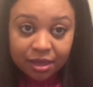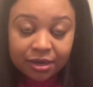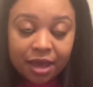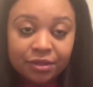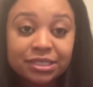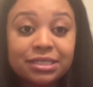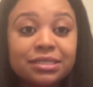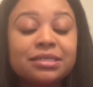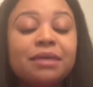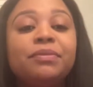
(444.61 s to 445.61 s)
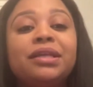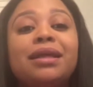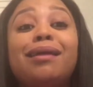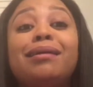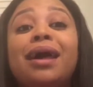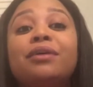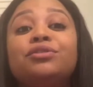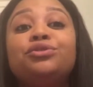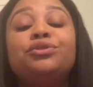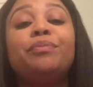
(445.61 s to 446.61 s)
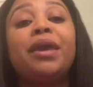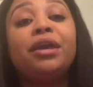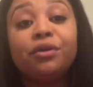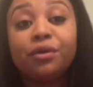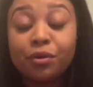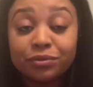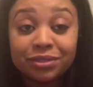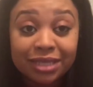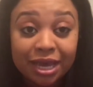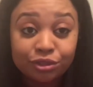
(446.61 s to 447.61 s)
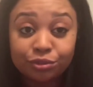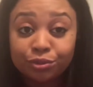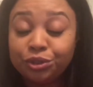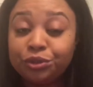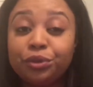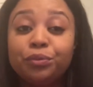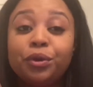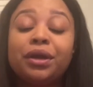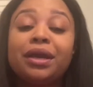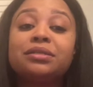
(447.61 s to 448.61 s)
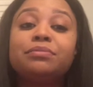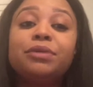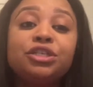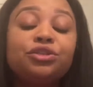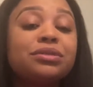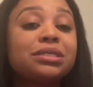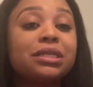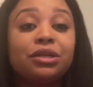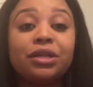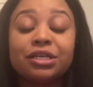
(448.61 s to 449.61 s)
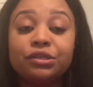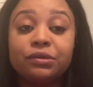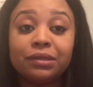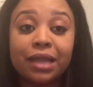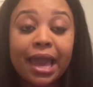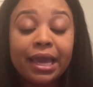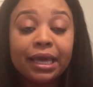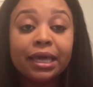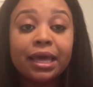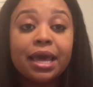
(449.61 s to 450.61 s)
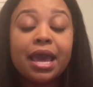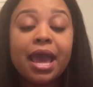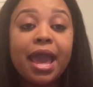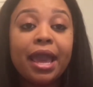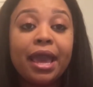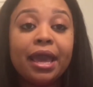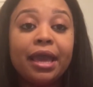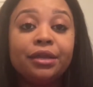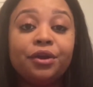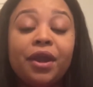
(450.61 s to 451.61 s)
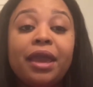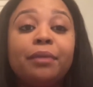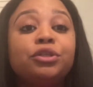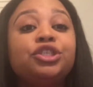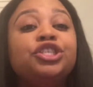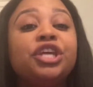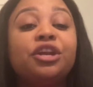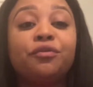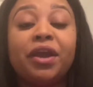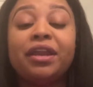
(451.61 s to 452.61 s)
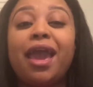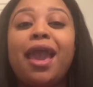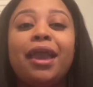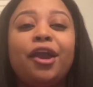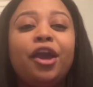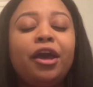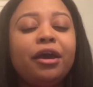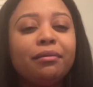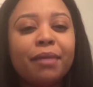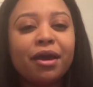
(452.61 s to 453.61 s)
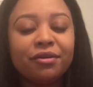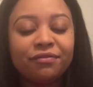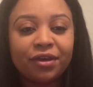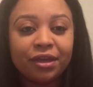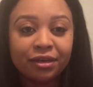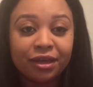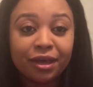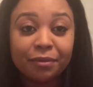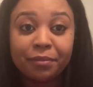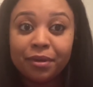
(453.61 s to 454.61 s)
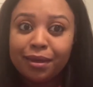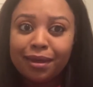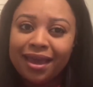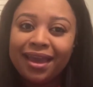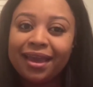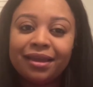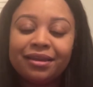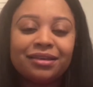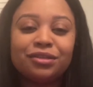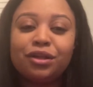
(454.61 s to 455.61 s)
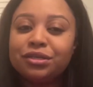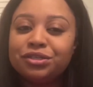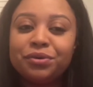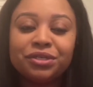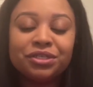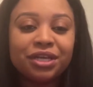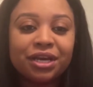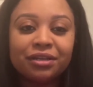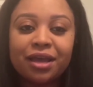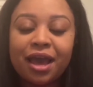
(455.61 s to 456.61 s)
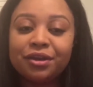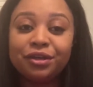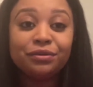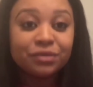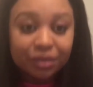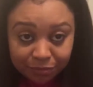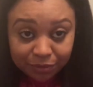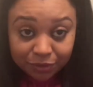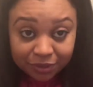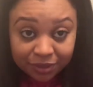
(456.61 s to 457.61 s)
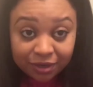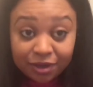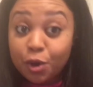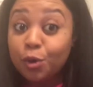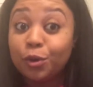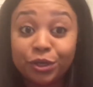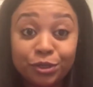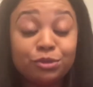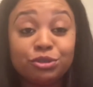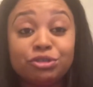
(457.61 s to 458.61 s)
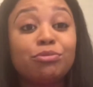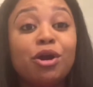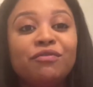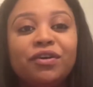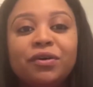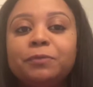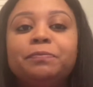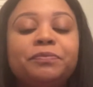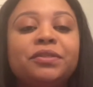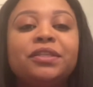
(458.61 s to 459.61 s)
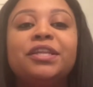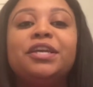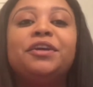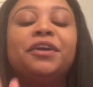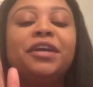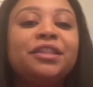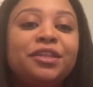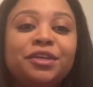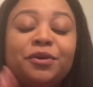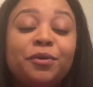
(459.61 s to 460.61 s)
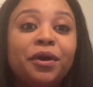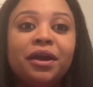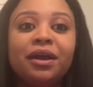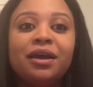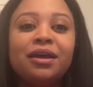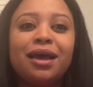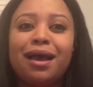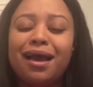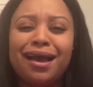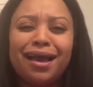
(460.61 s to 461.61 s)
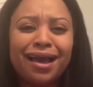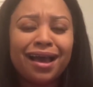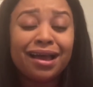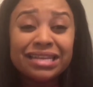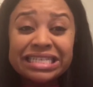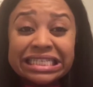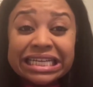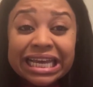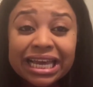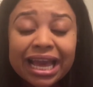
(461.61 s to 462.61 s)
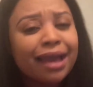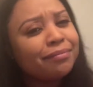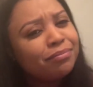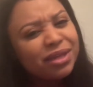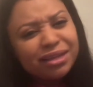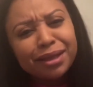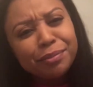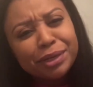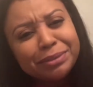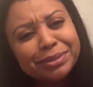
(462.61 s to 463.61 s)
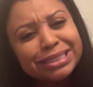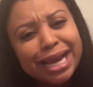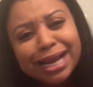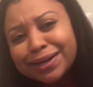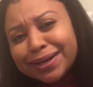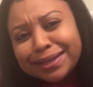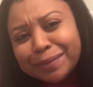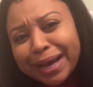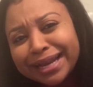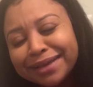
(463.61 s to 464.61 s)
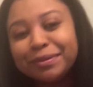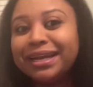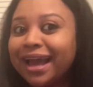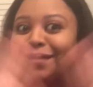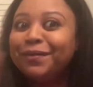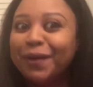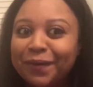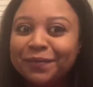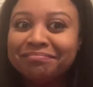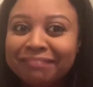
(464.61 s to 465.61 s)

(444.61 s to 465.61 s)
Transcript: Now, this is something that allows you to make your own schedule. You can work as much or as little as you like, and you're able to generate a good amount of income. And as long as you understand how to use a computer or use your smartphone, then you're in the door. Honestly, I think they pretty much hire anybody, but I don't know.